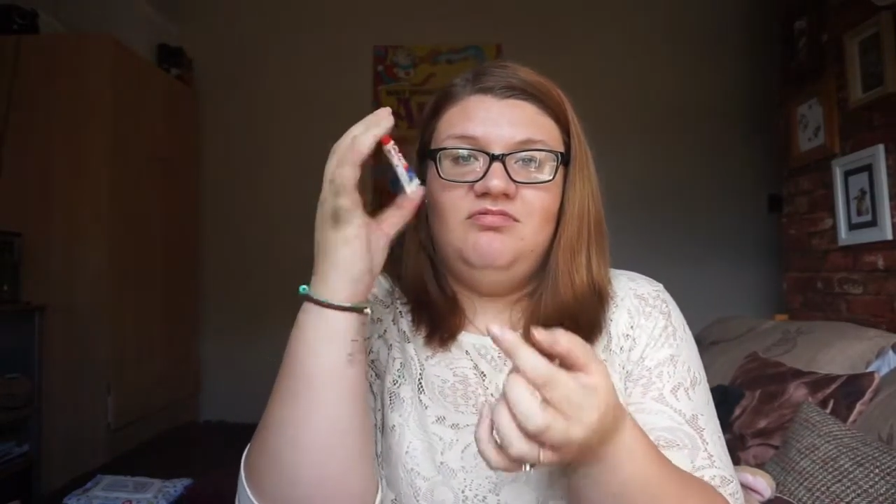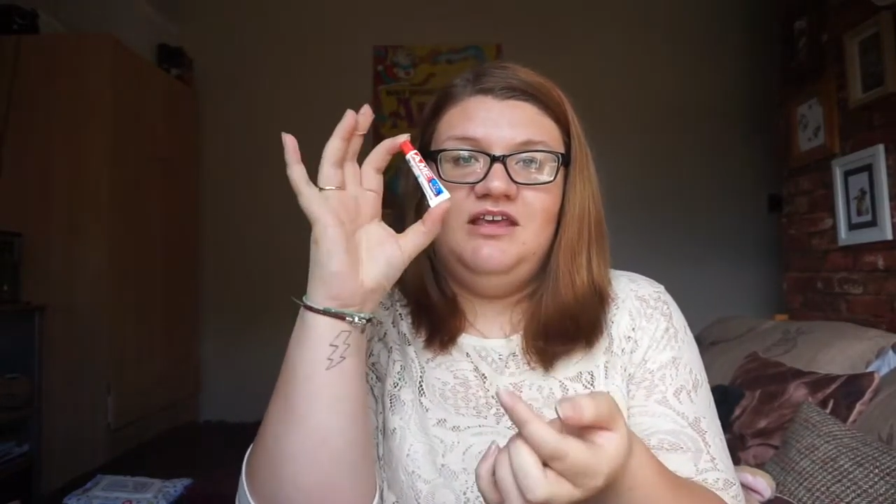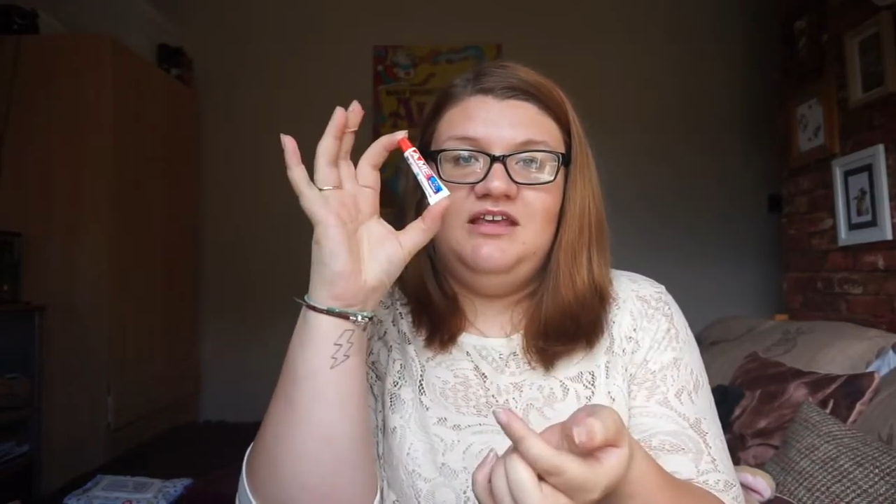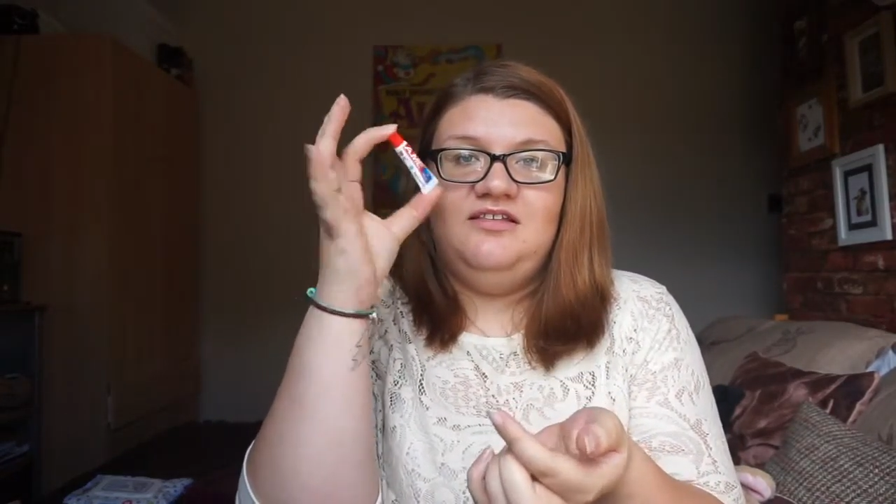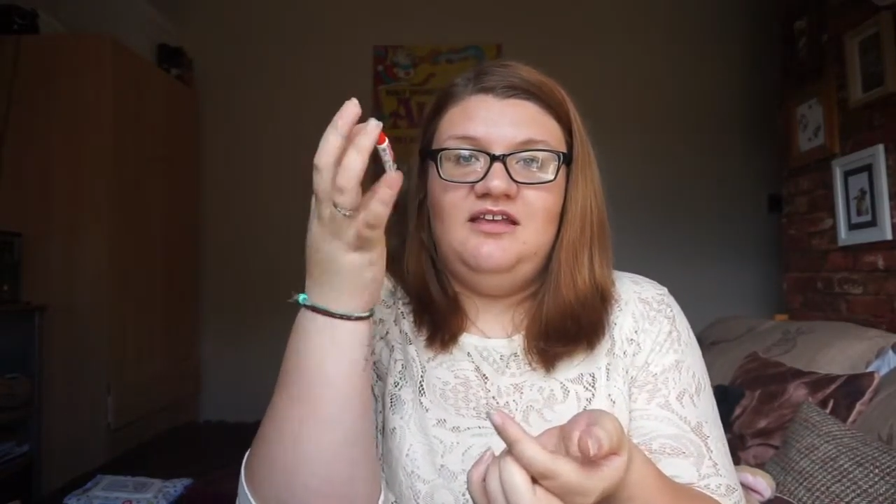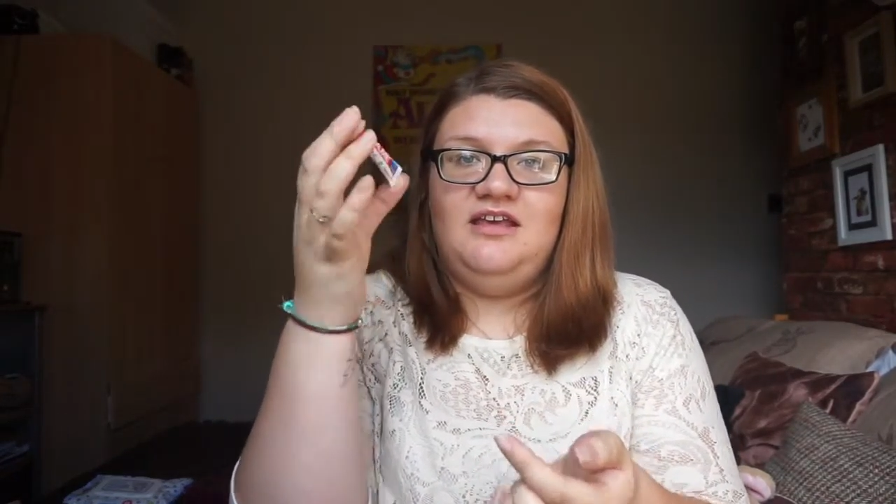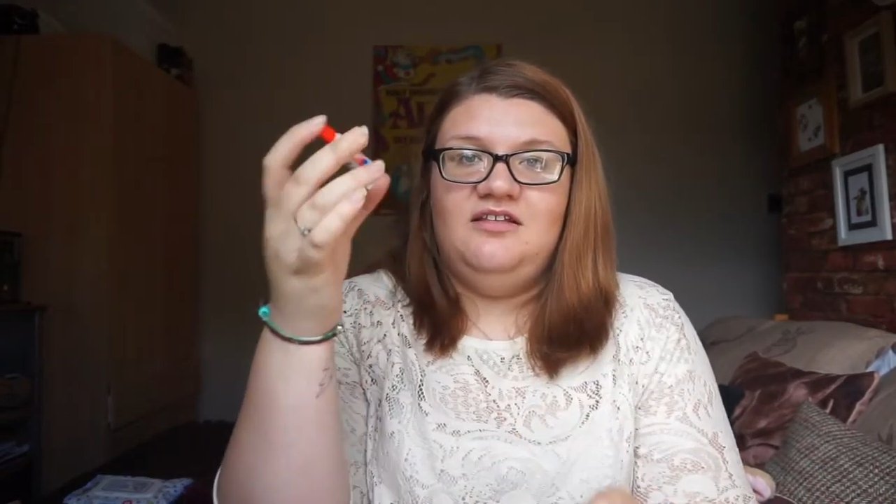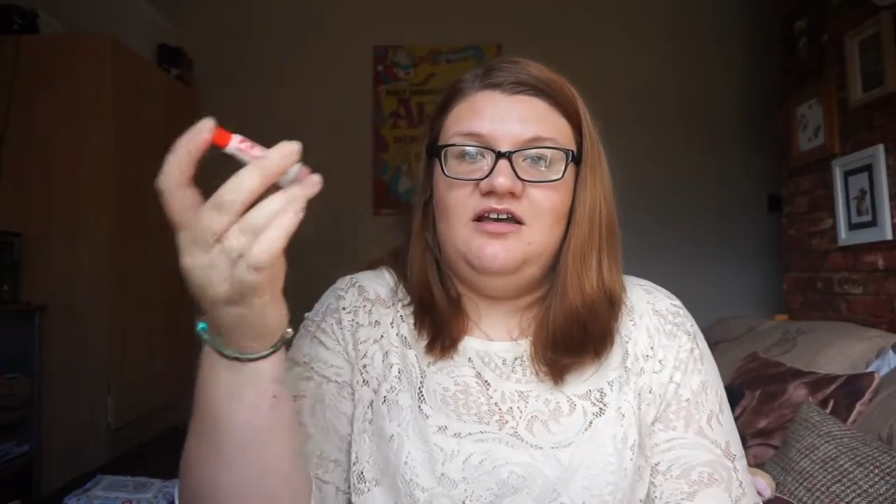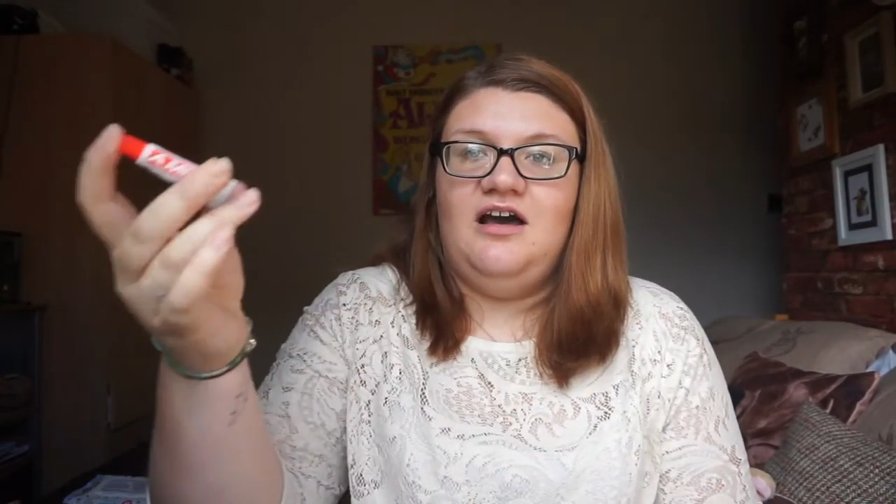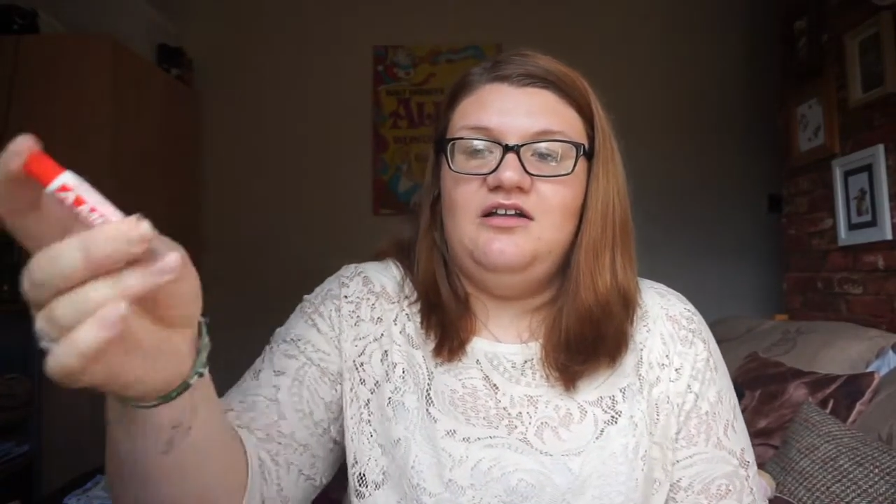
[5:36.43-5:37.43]
easy
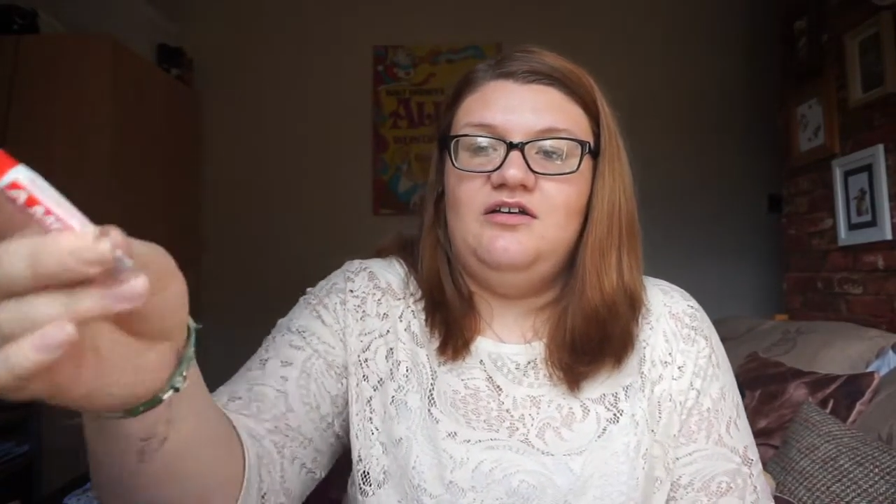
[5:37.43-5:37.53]
to kind